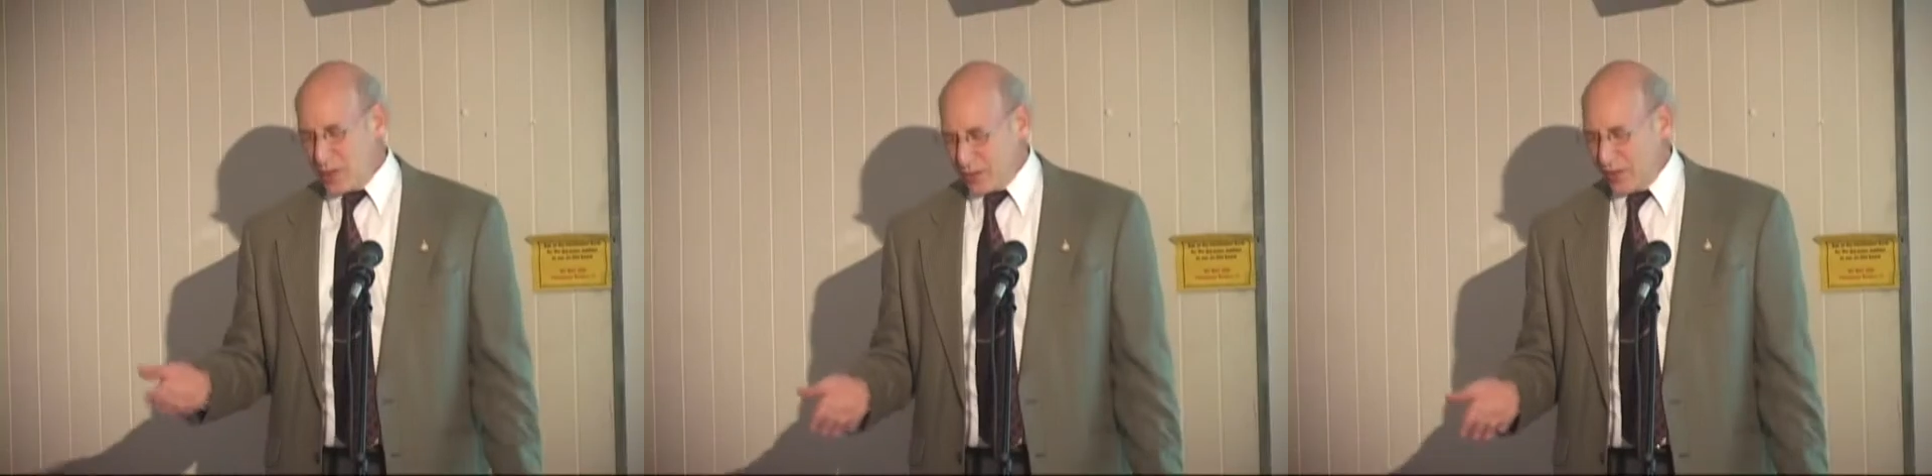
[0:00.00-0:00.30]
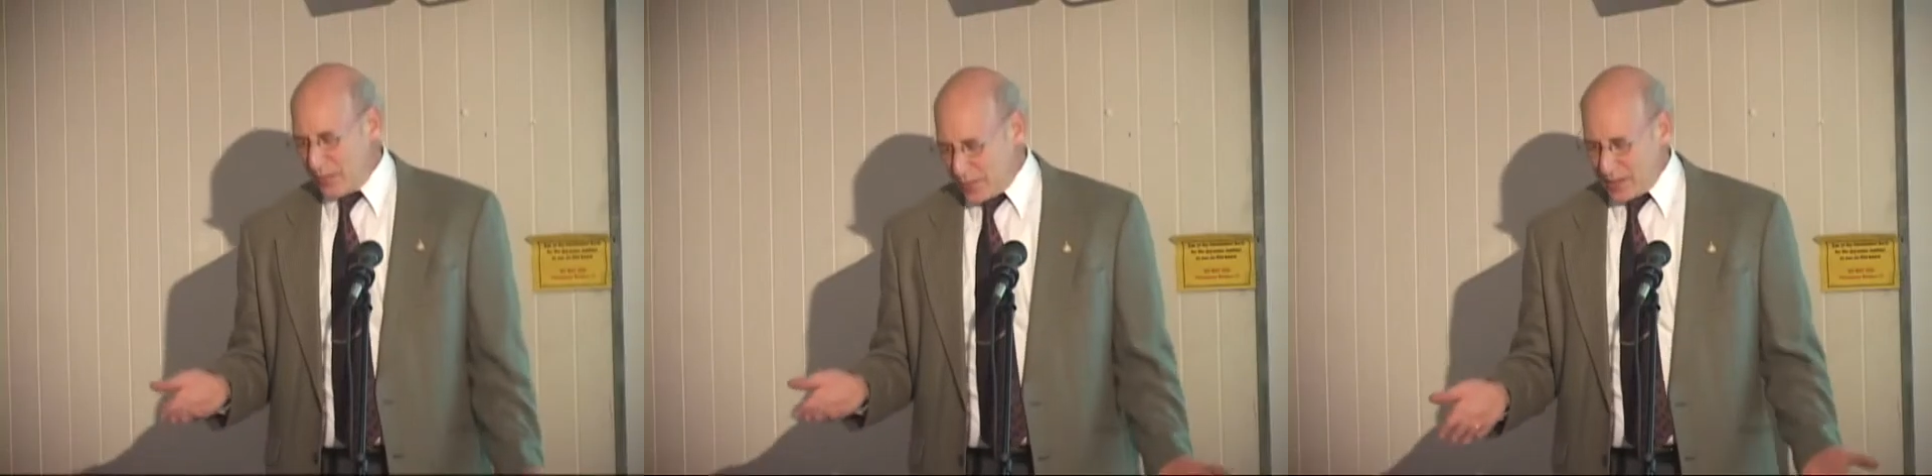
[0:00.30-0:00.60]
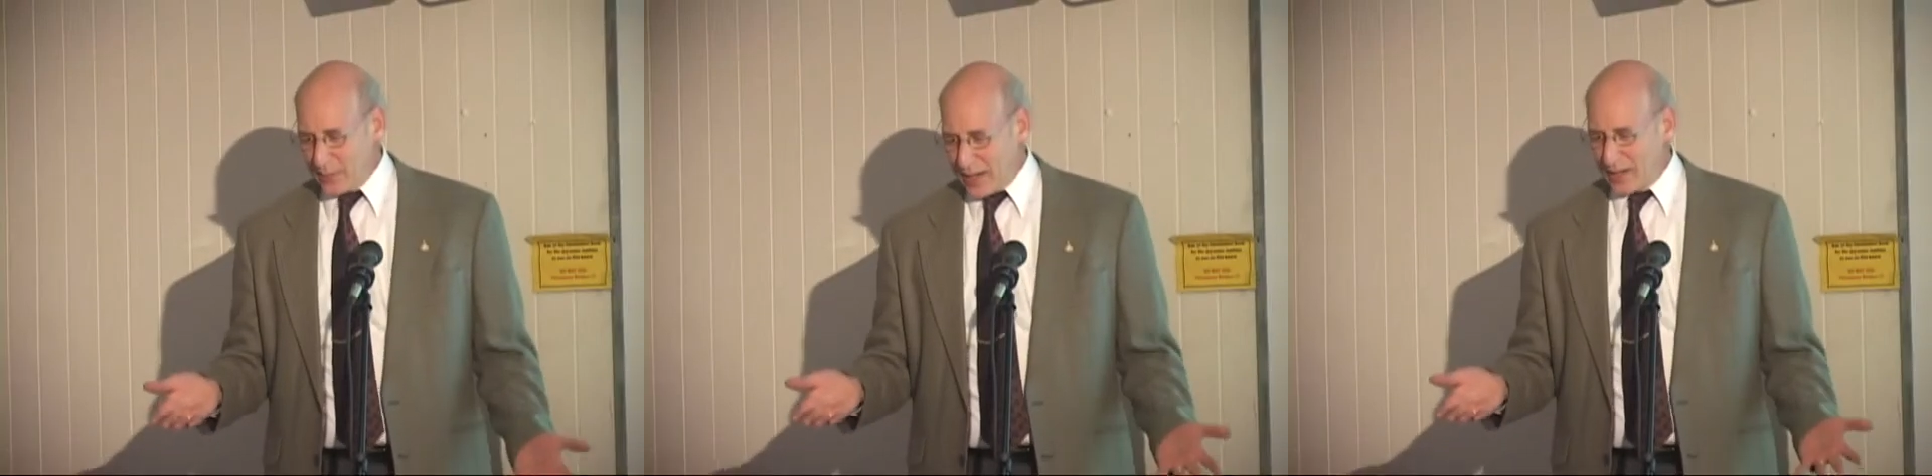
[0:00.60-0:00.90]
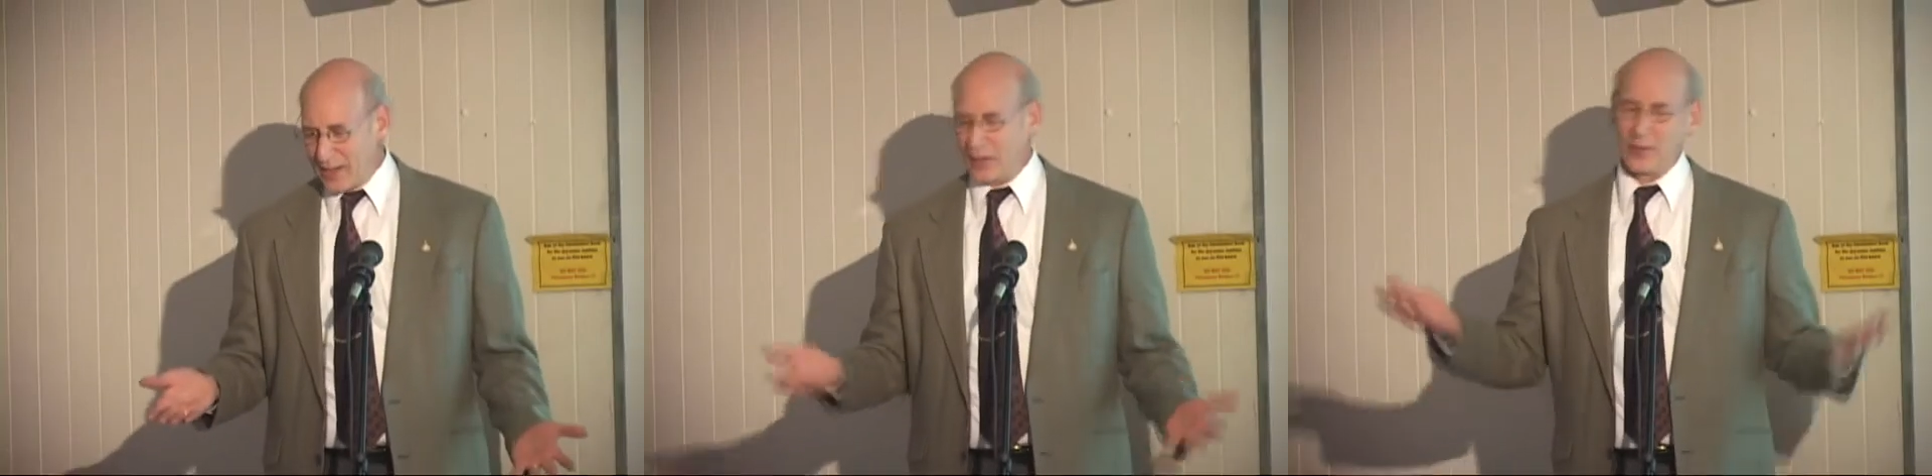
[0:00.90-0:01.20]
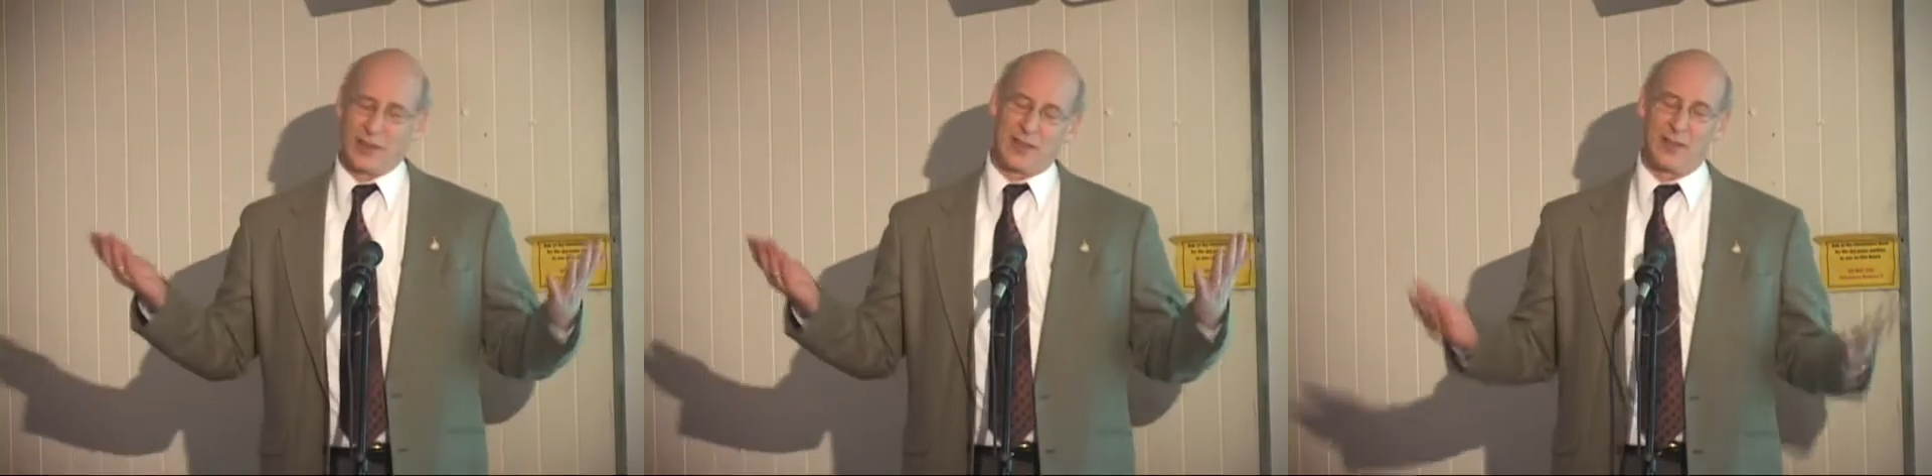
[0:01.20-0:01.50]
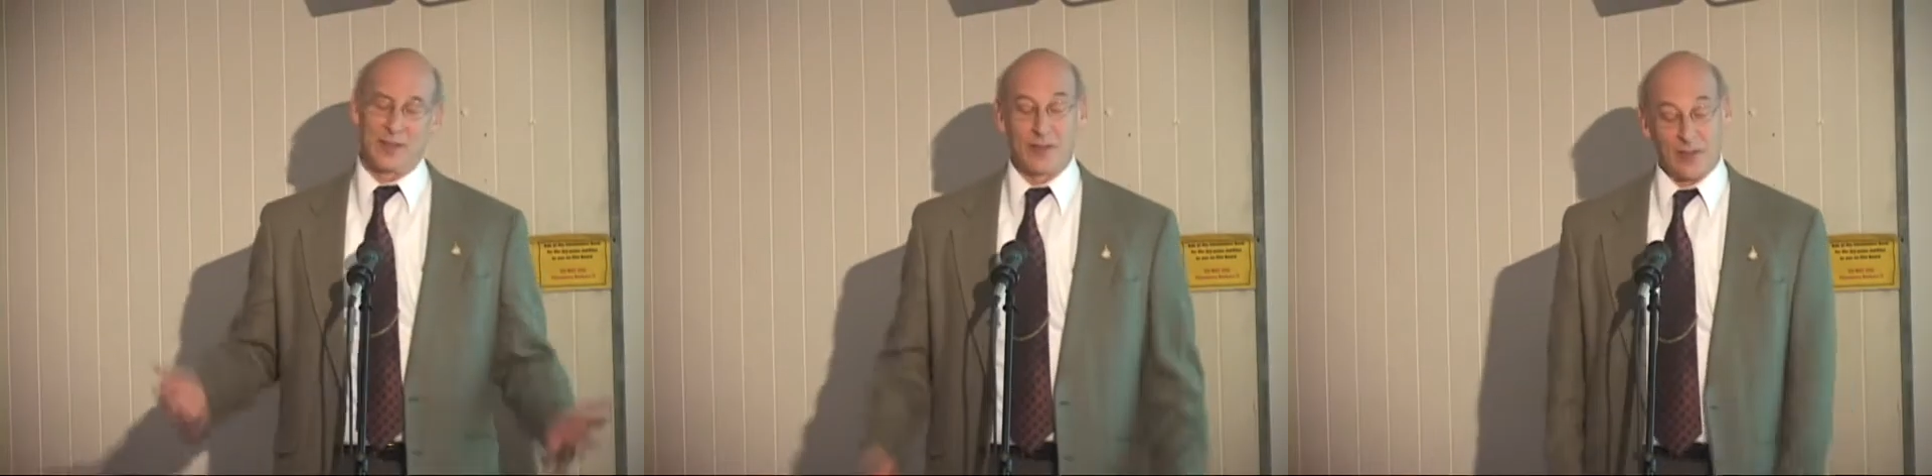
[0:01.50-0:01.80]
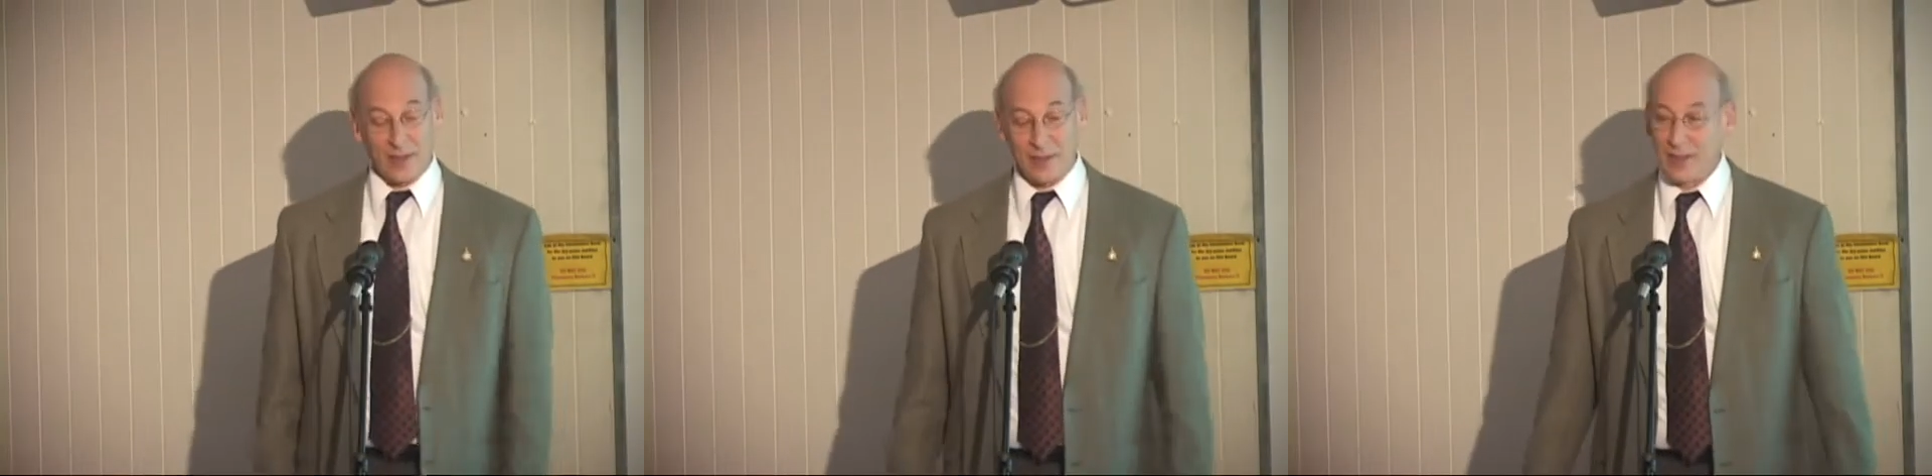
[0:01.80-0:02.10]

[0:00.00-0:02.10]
does they mean by this? And it's like,